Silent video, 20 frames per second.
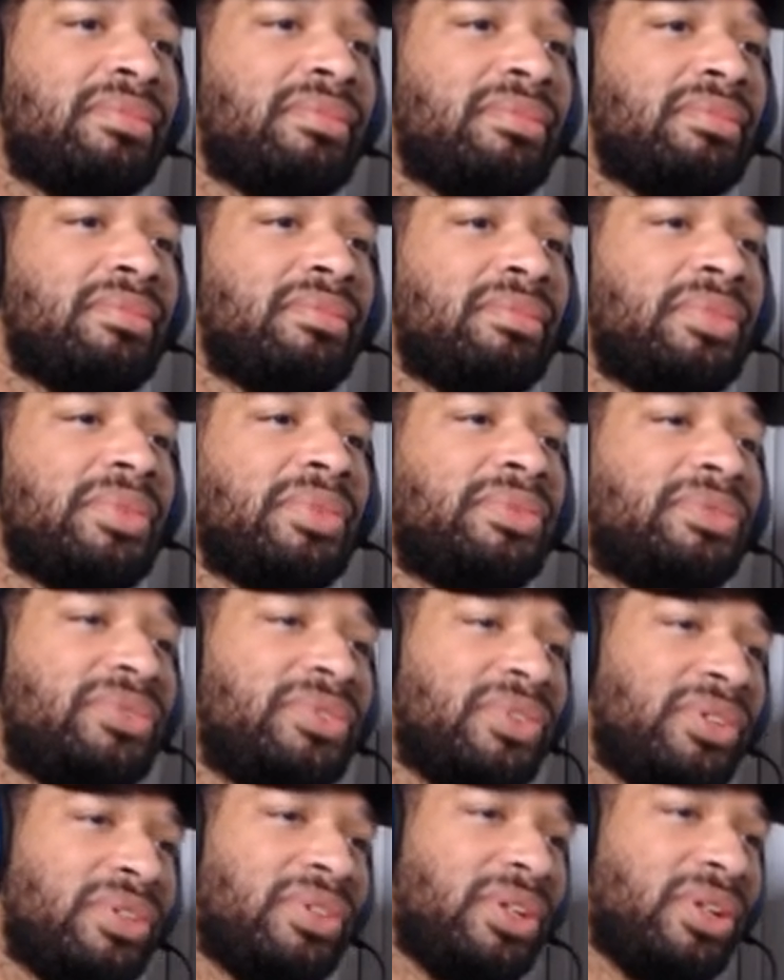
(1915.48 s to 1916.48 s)
with
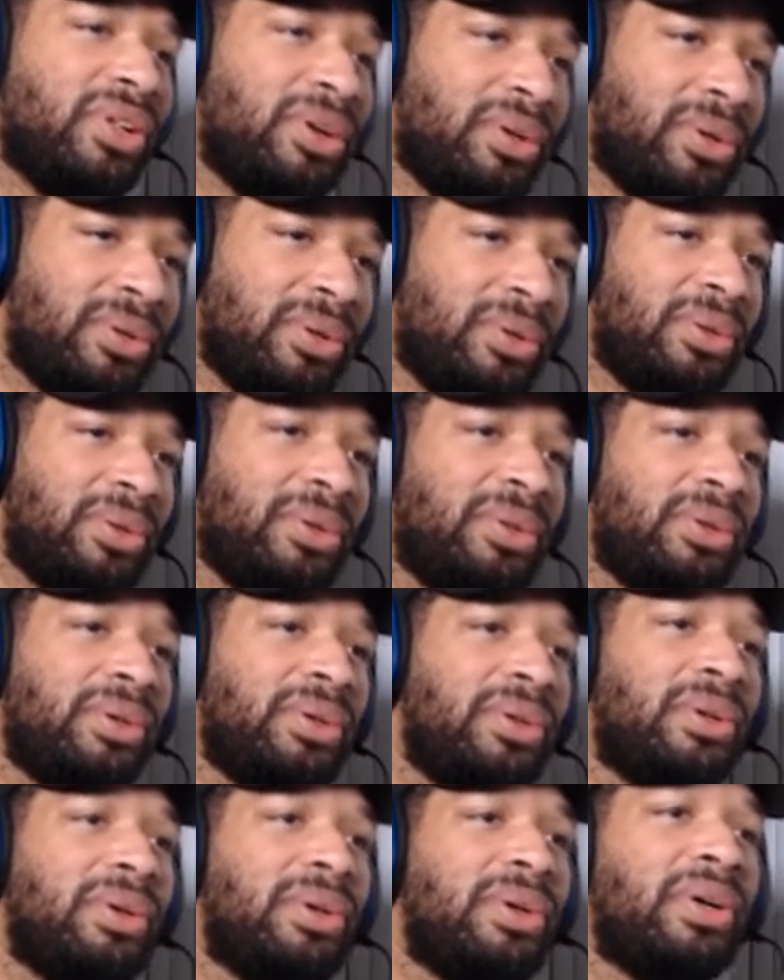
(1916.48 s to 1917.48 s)
no
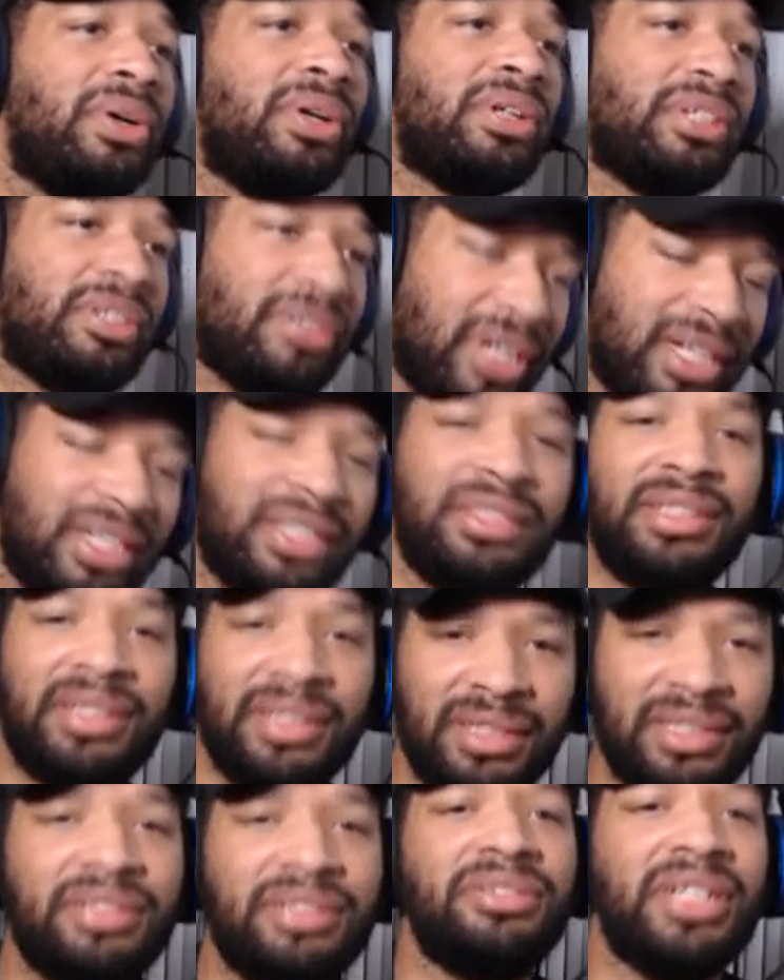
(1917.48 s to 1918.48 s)
credit to the
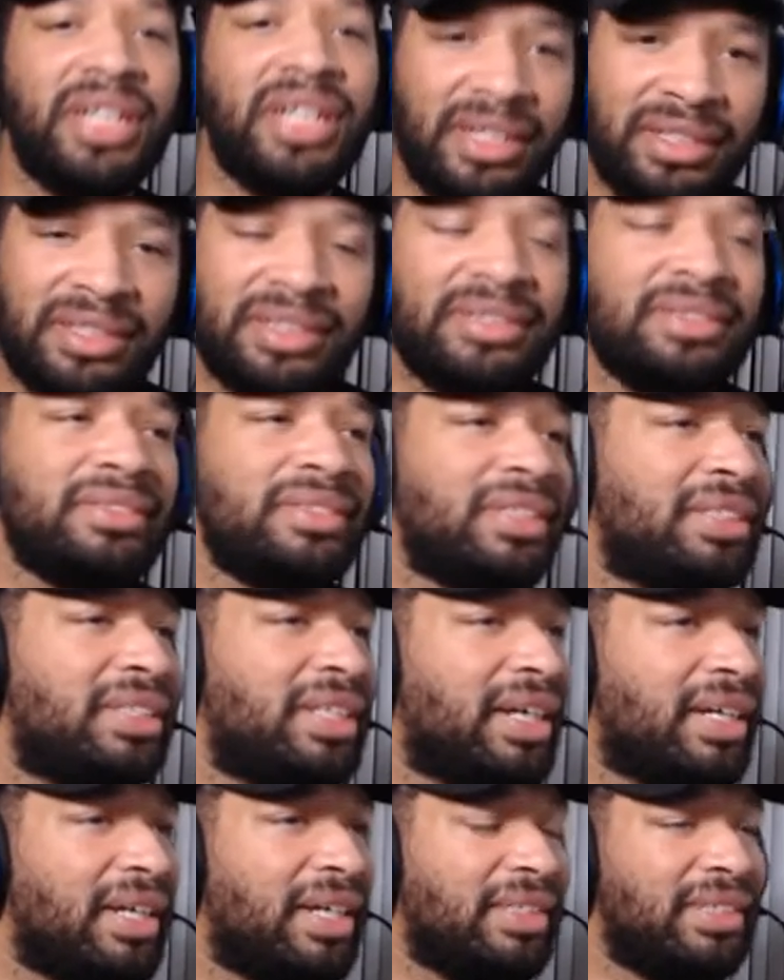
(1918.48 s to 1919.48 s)
creator? Because I
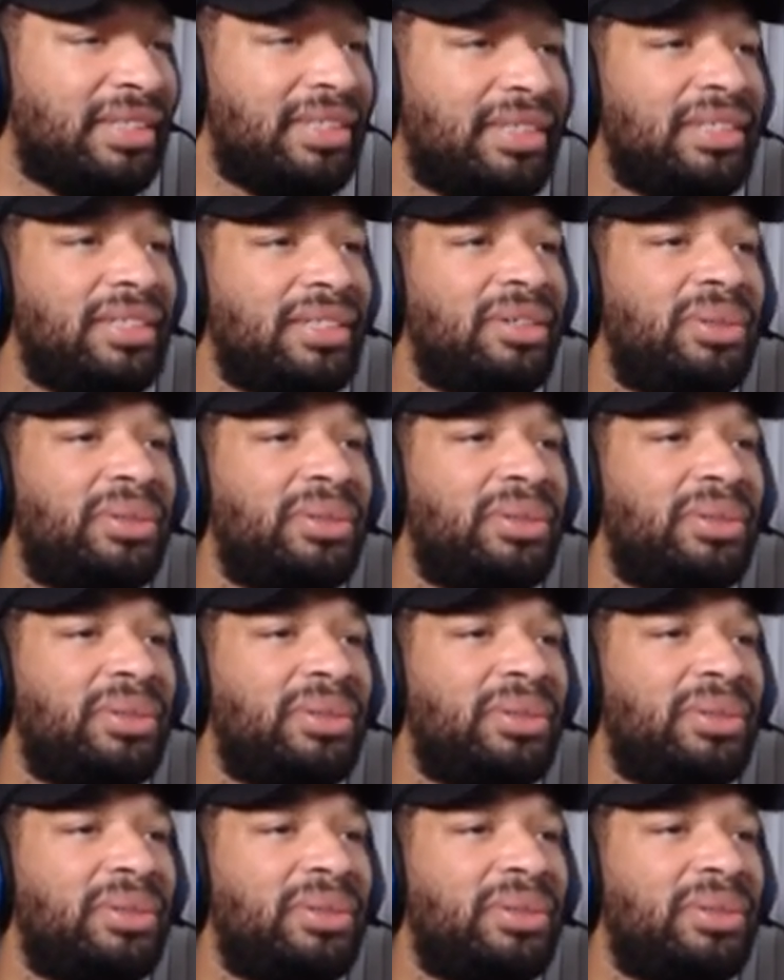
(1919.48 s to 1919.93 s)
got to see the whole